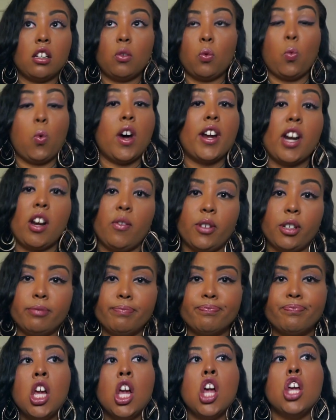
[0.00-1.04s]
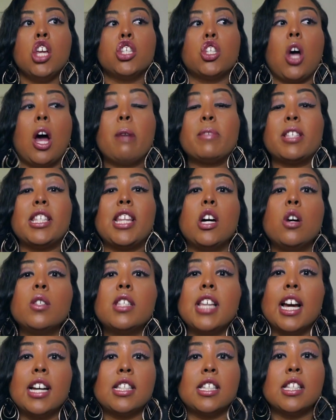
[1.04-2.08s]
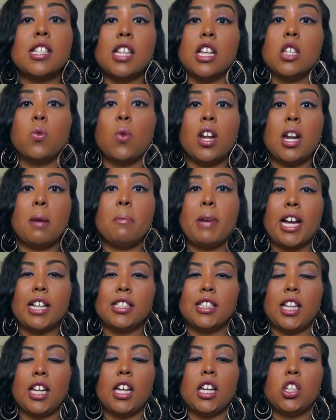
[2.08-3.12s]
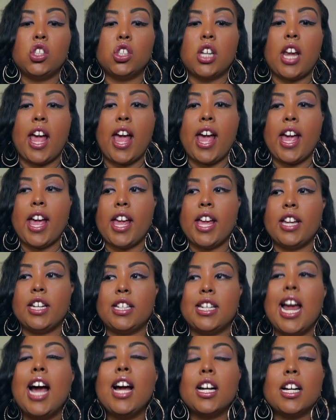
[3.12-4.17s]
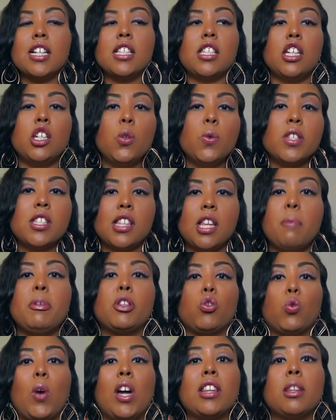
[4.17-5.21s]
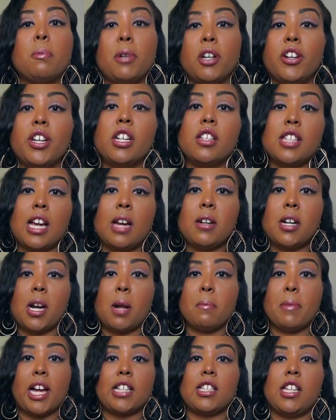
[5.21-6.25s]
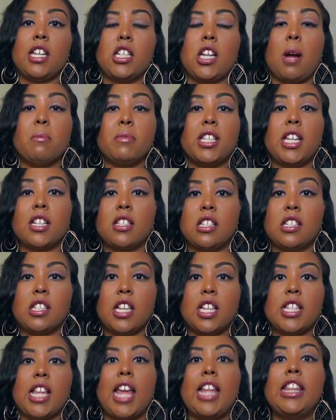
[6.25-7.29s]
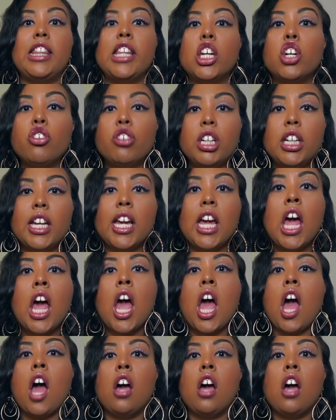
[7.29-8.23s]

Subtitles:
Whatever. So I'm still texting sis while I'm backstage, and not continuously, but throughout the period of time that I'm backstage, I'm texting sis, and literally